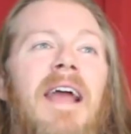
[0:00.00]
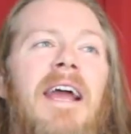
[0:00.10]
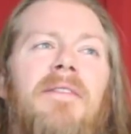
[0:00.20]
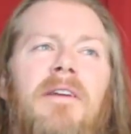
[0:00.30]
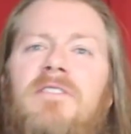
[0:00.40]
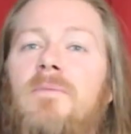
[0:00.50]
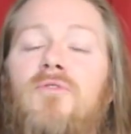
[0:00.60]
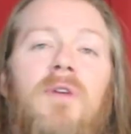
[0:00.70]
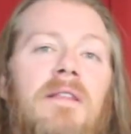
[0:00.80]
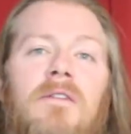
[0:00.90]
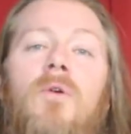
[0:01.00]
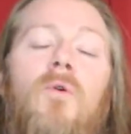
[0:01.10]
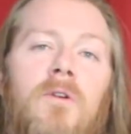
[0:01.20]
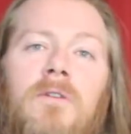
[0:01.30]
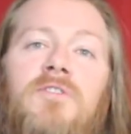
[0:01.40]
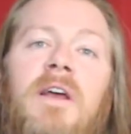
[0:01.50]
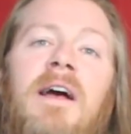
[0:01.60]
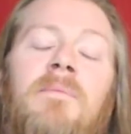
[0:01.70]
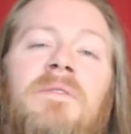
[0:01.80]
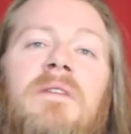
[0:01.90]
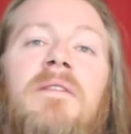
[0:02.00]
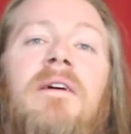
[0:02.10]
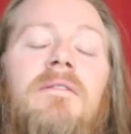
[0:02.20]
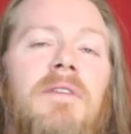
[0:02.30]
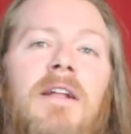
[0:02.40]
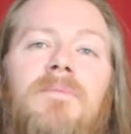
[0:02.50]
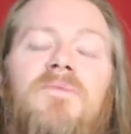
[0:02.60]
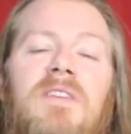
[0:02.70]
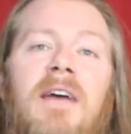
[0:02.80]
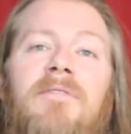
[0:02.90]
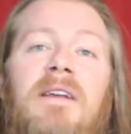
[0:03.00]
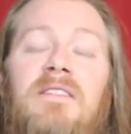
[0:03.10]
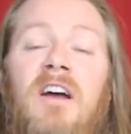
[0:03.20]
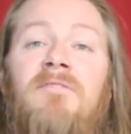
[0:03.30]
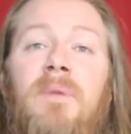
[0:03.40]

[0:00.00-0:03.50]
and there's some great little horror gems and, you know, sci-fi stuff.